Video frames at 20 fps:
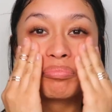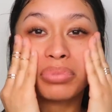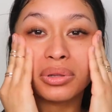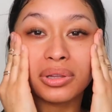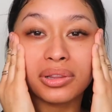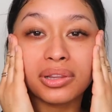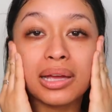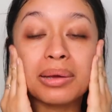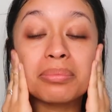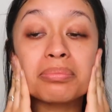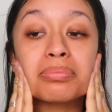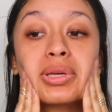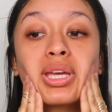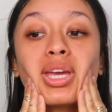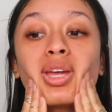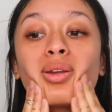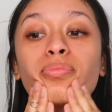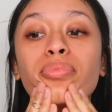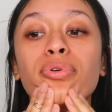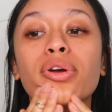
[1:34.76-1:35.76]
plump
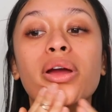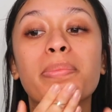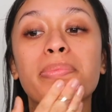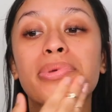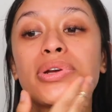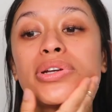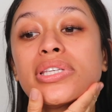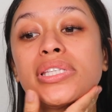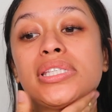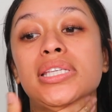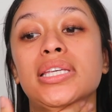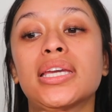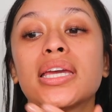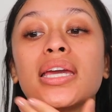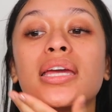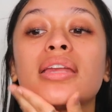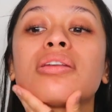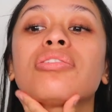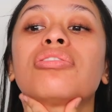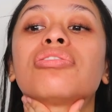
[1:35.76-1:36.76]
and prep your
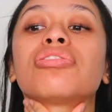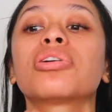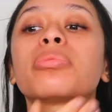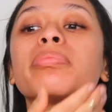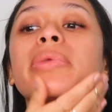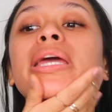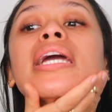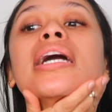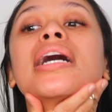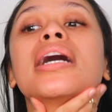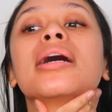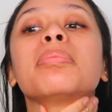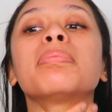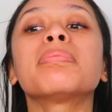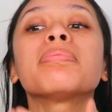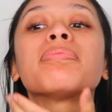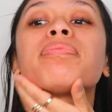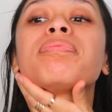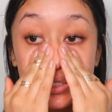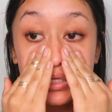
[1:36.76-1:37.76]
skin for makeup.
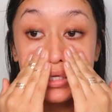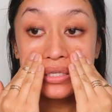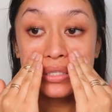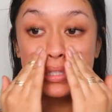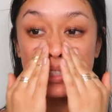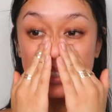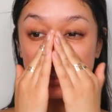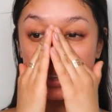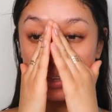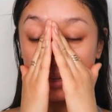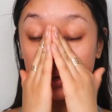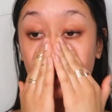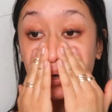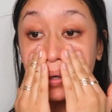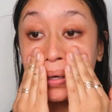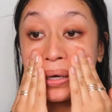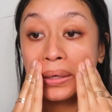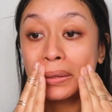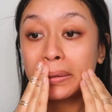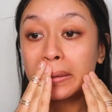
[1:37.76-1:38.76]
This
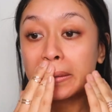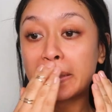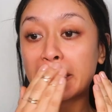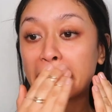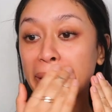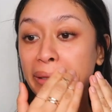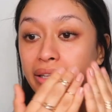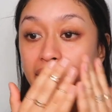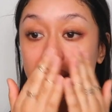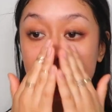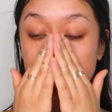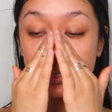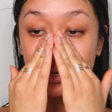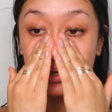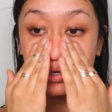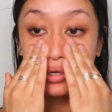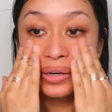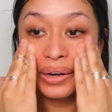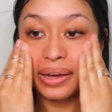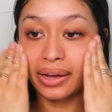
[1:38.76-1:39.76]
on the daily,
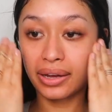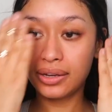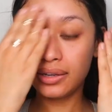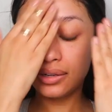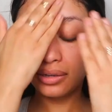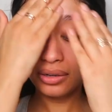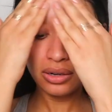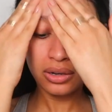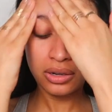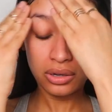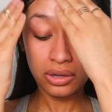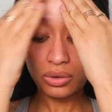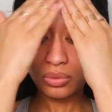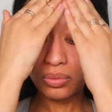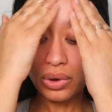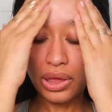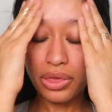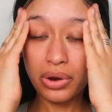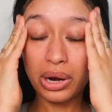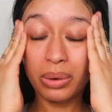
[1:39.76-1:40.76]
day and night,
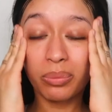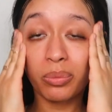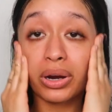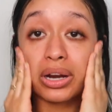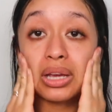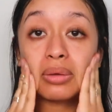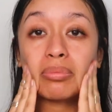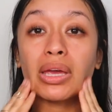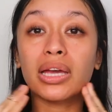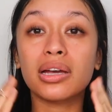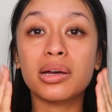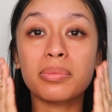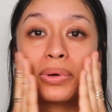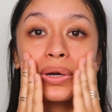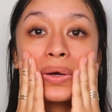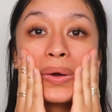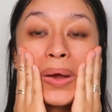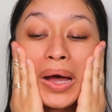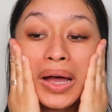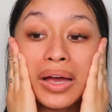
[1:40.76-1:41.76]
whether I'm wearing makeup
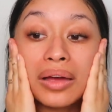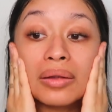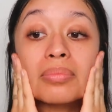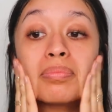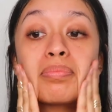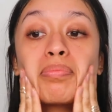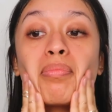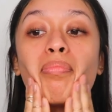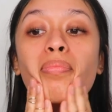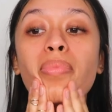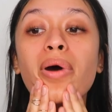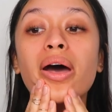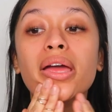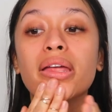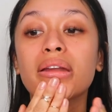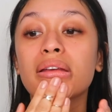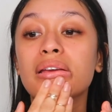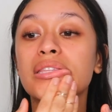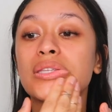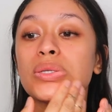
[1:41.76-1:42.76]
or not,
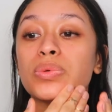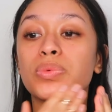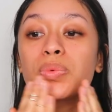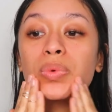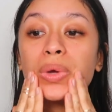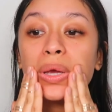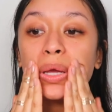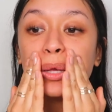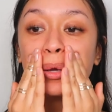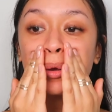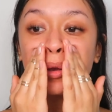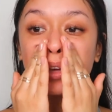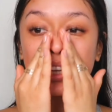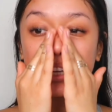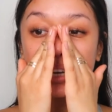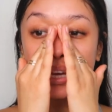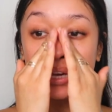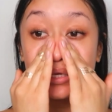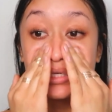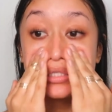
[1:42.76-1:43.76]
but it's really,
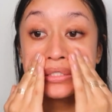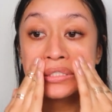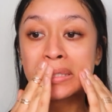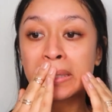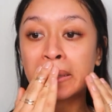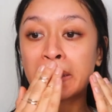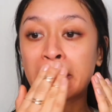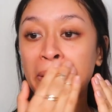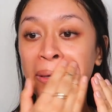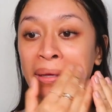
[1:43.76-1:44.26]
really nice